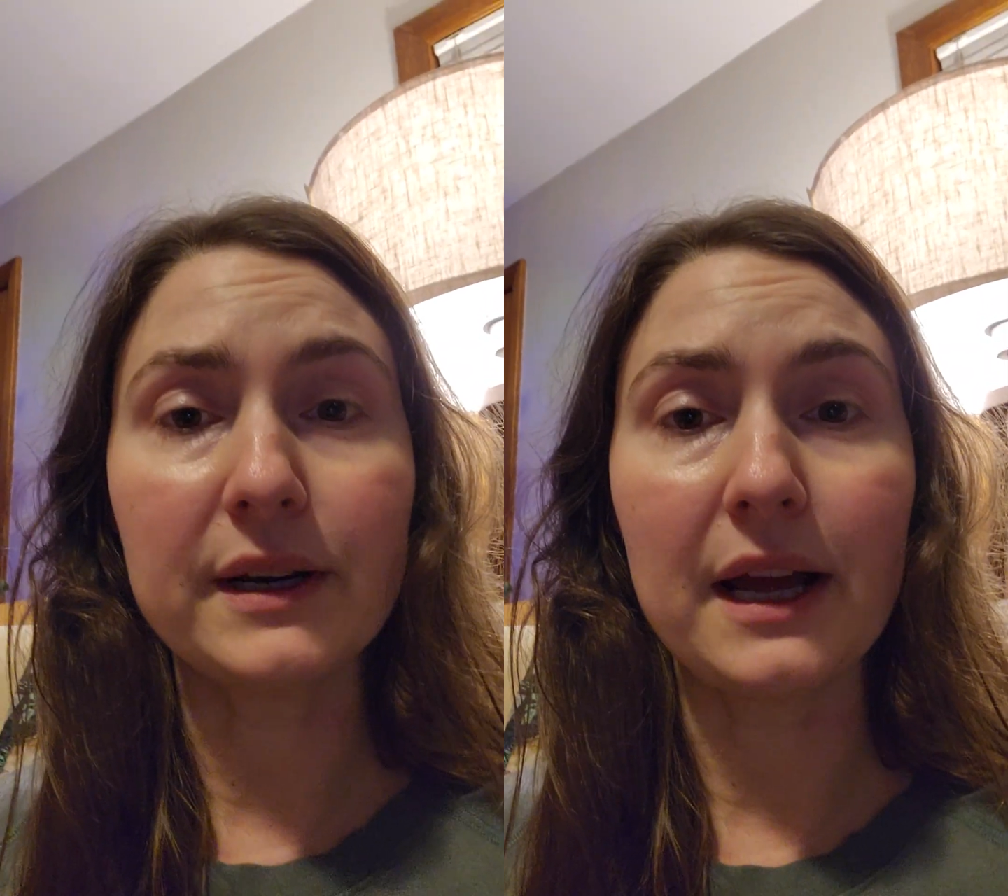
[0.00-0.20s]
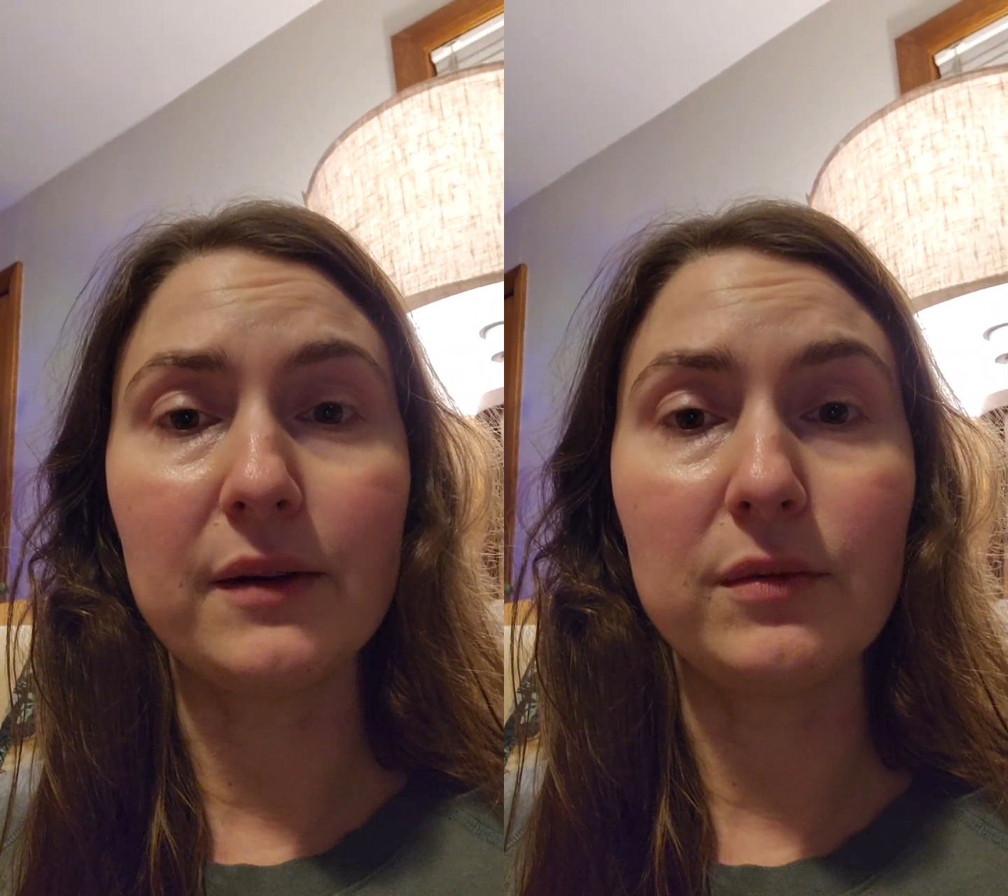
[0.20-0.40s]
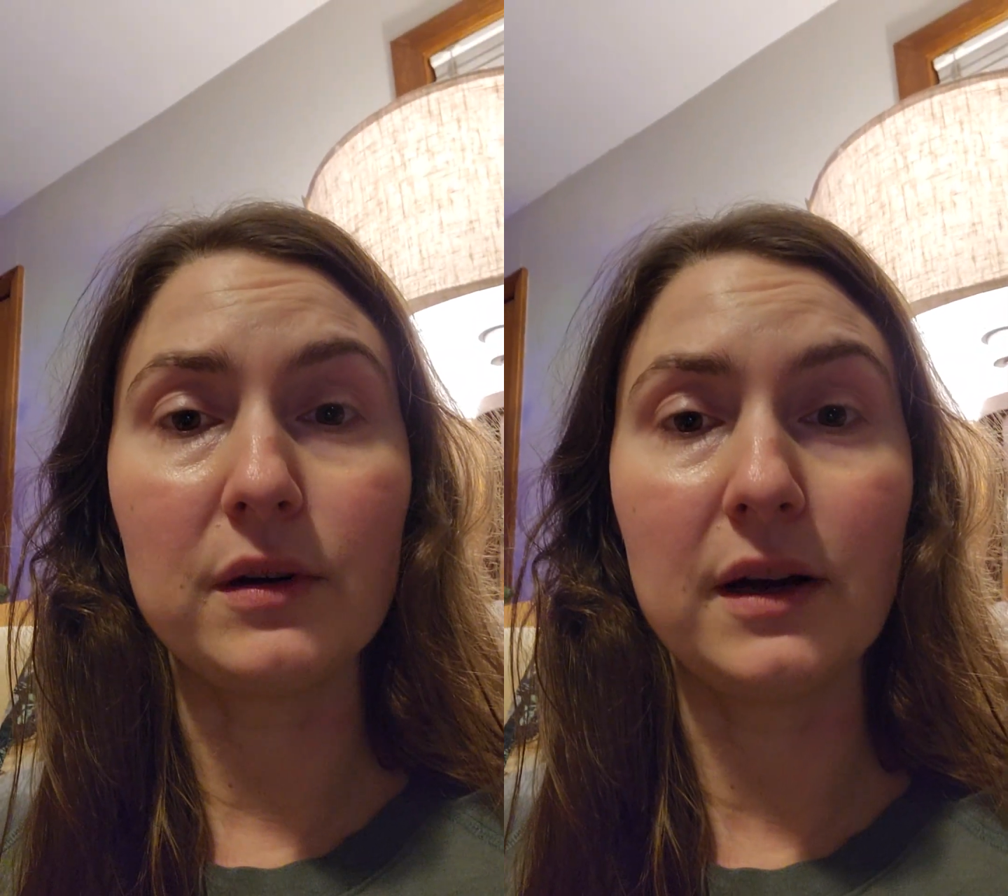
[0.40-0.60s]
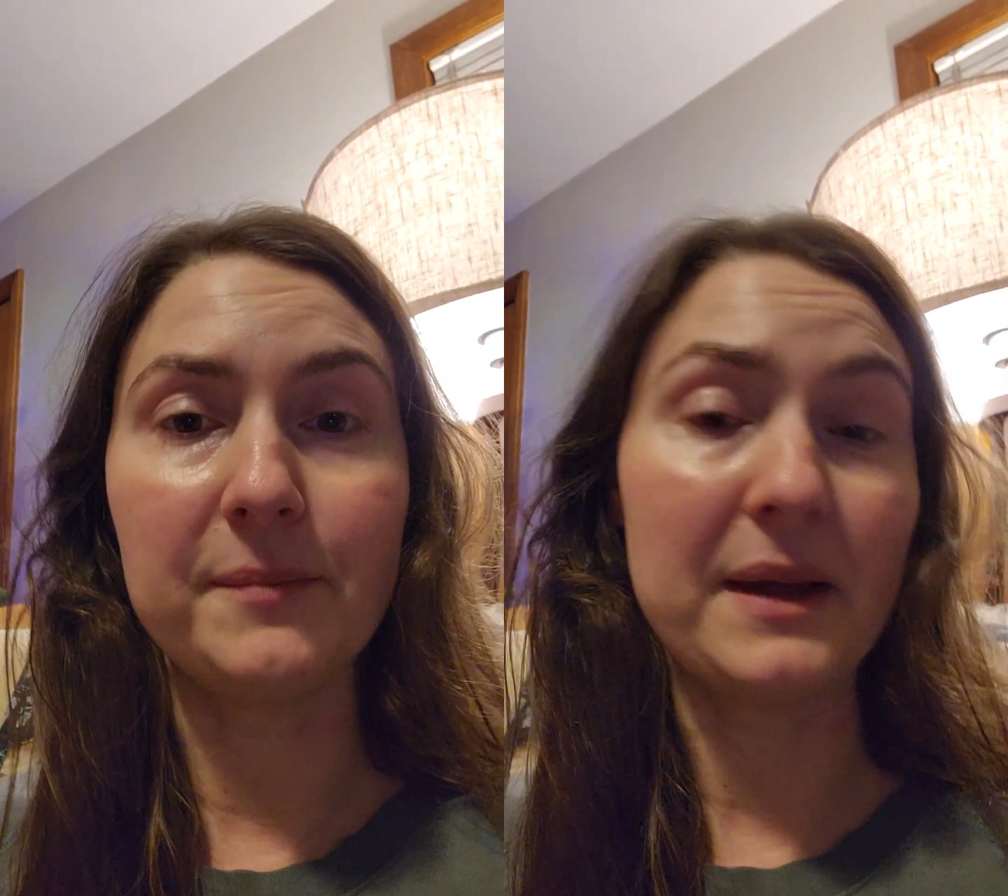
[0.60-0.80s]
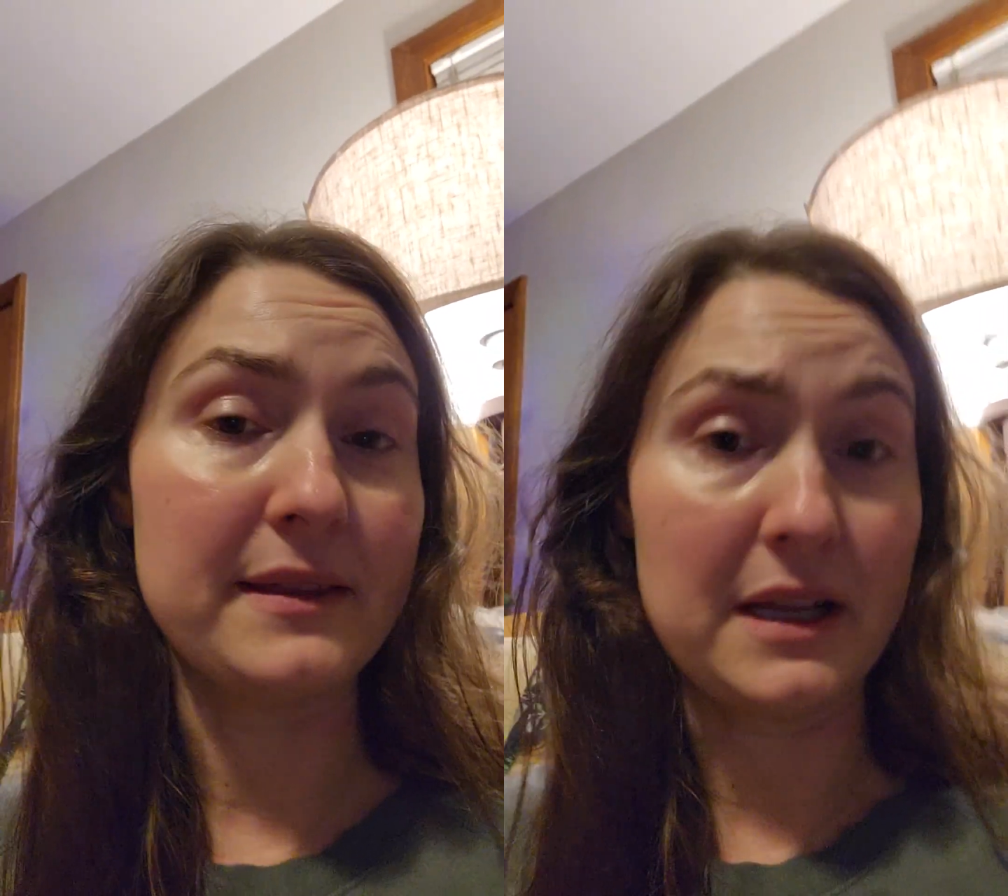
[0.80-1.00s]

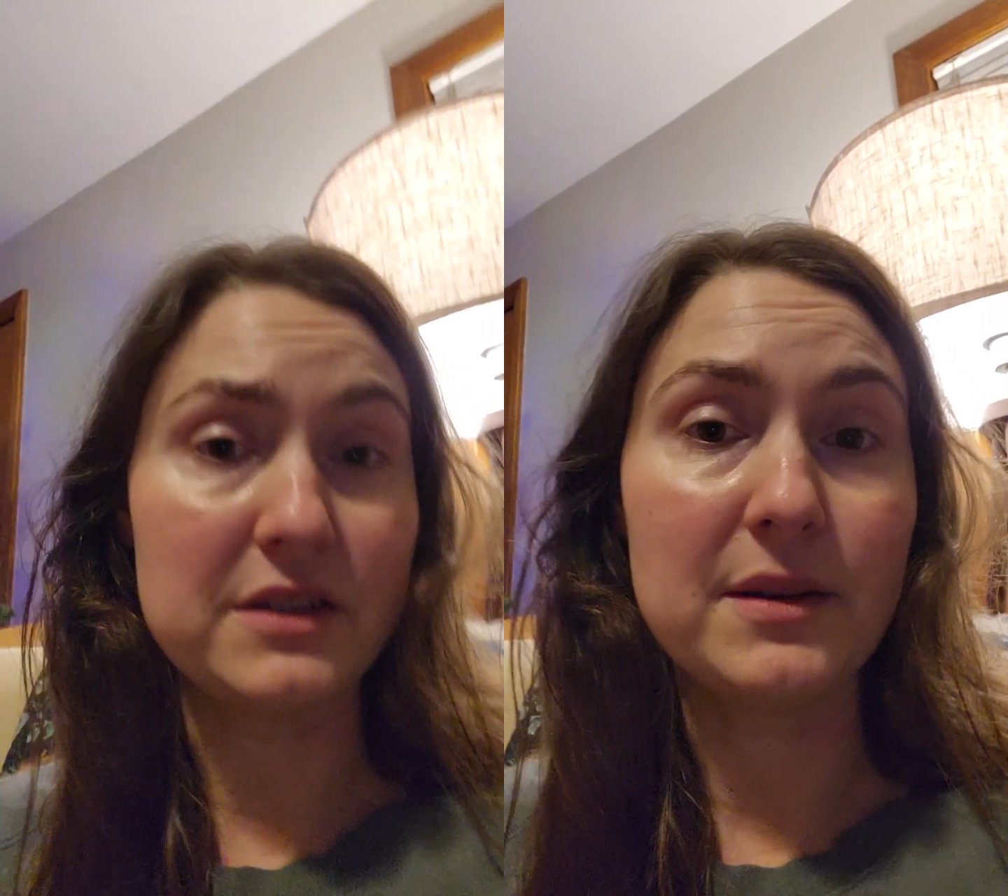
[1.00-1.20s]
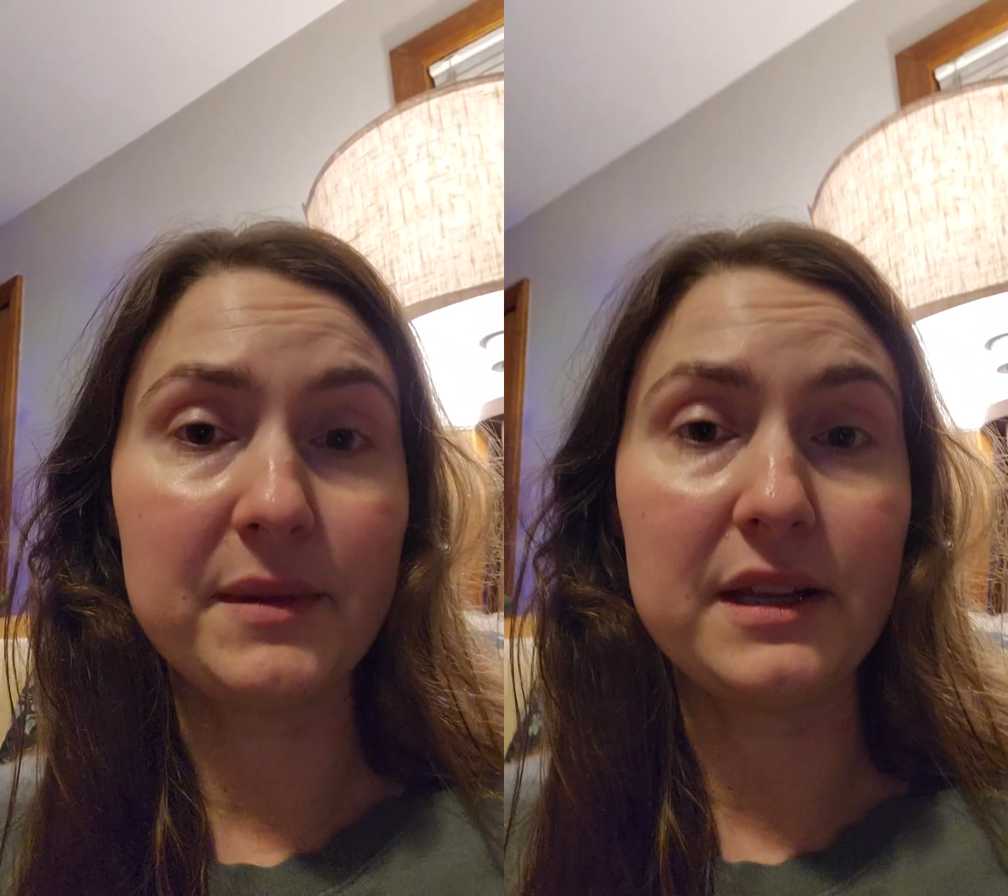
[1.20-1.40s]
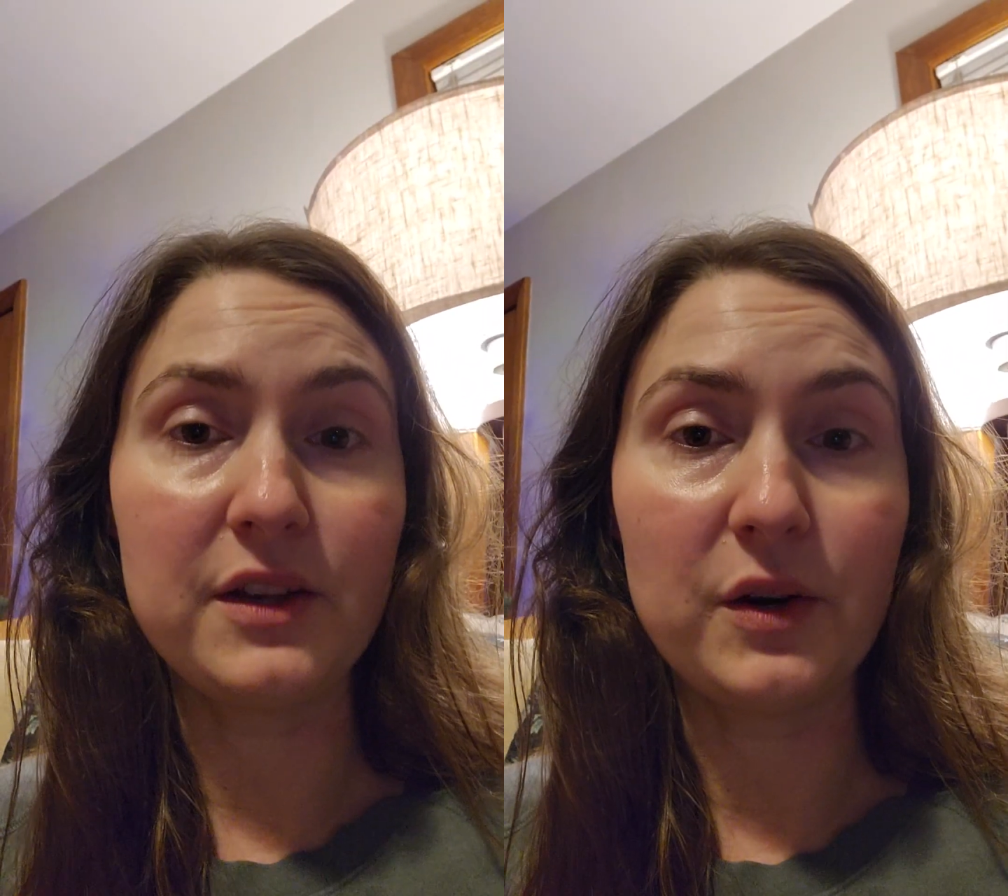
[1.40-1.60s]
and that's something,